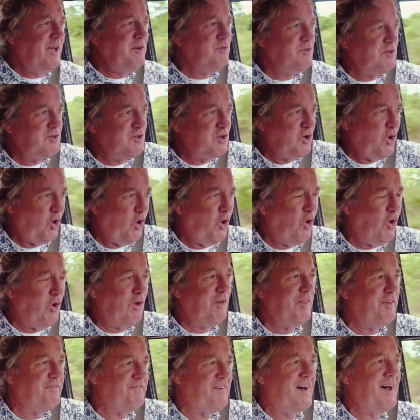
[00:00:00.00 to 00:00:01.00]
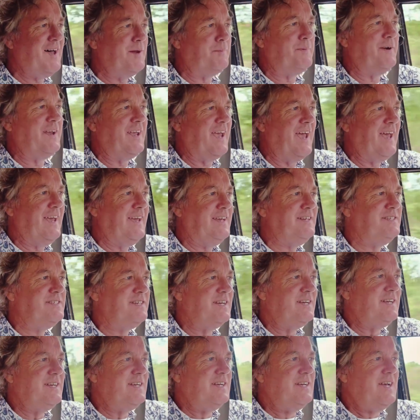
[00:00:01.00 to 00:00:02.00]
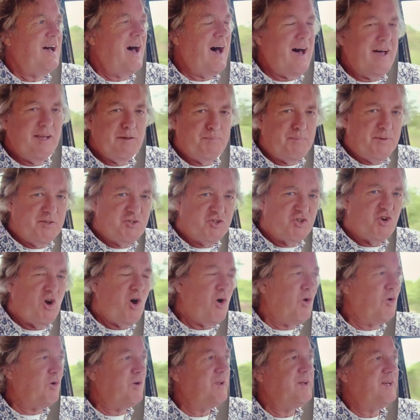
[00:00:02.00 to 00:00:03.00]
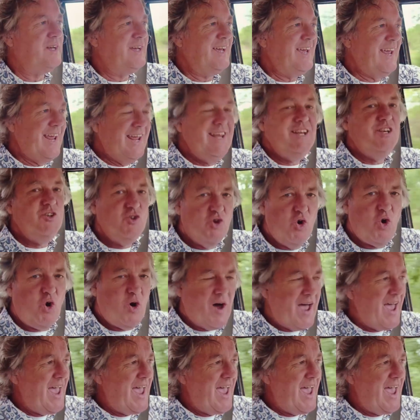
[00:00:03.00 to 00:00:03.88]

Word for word: don't call the fire brigade. I patrol in your